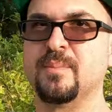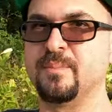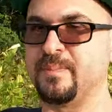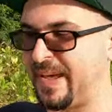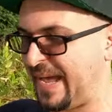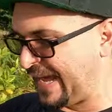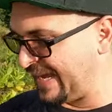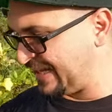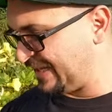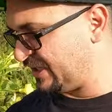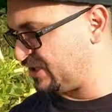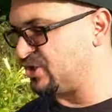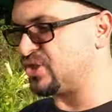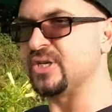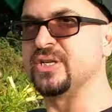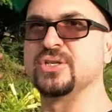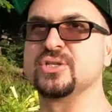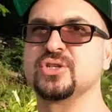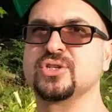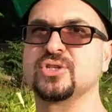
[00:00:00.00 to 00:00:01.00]
baggage
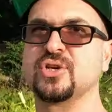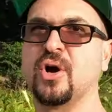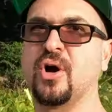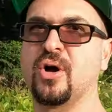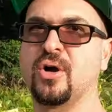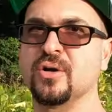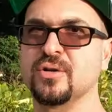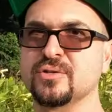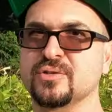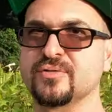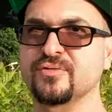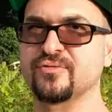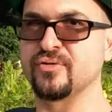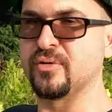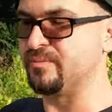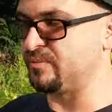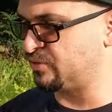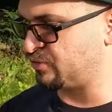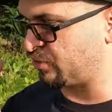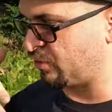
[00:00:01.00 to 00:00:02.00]
and scars
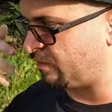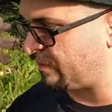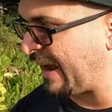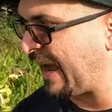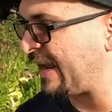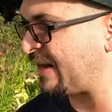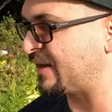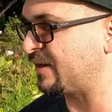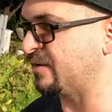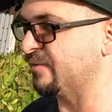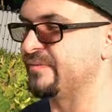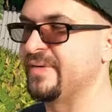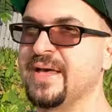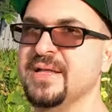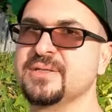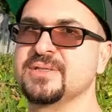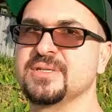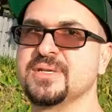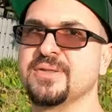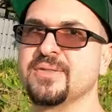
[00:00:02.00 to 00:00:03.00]
from traumatic
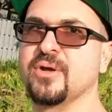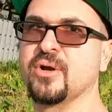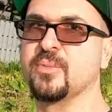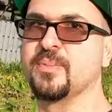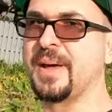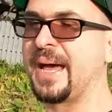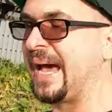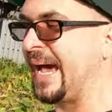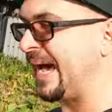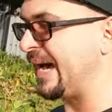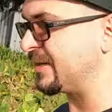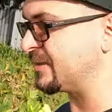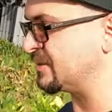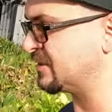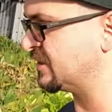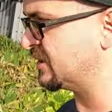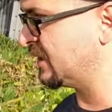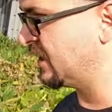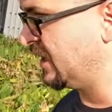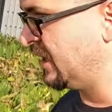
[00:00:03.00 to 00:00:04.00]
events in their past,